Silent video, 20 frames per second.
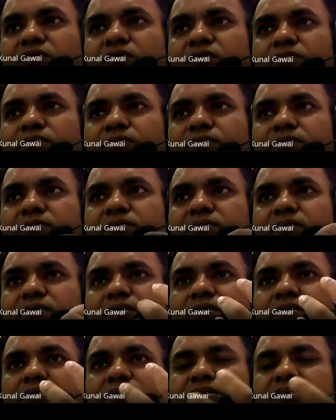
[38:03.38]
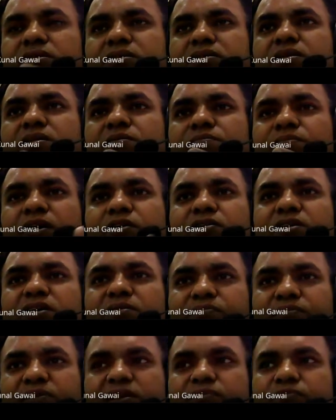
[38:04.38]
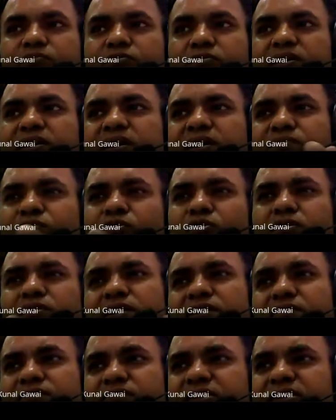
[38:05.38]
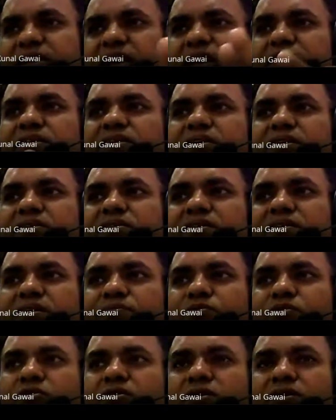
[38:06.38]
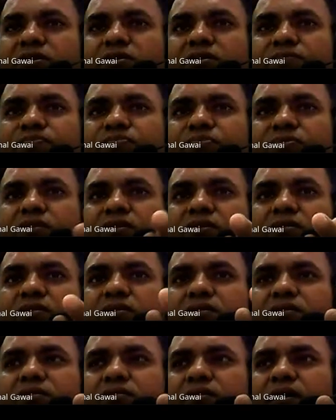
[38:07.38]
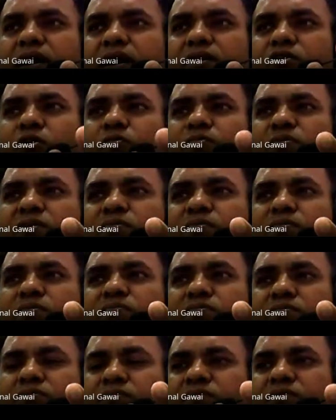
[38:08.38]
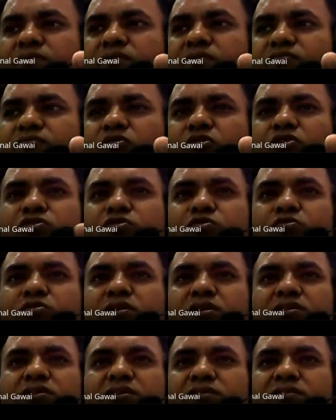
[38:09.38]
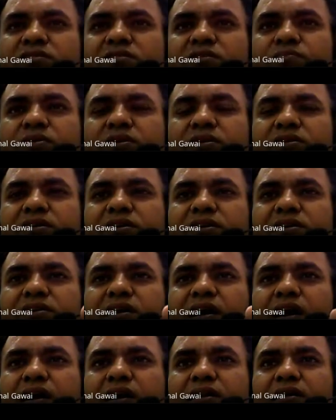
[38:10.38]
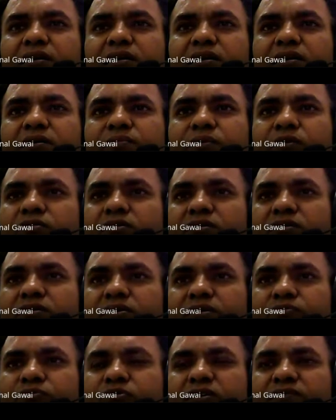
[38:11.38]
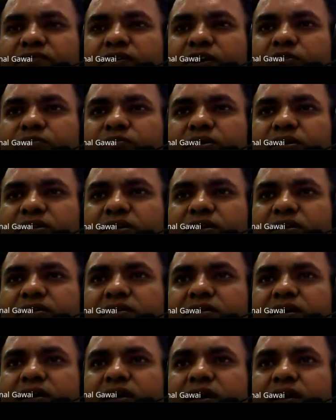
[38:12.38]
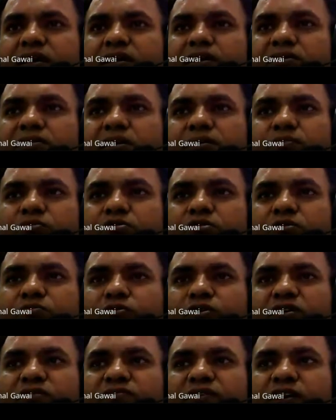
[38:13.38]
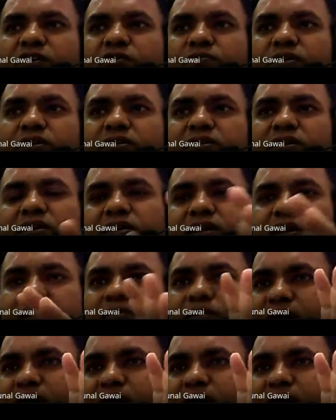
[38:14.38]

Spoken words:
of this symbiotic milk pudding, and for that we standardized that product, and optimum for sugar 16%, agar powder 1.5%, isabgol 0.5%, and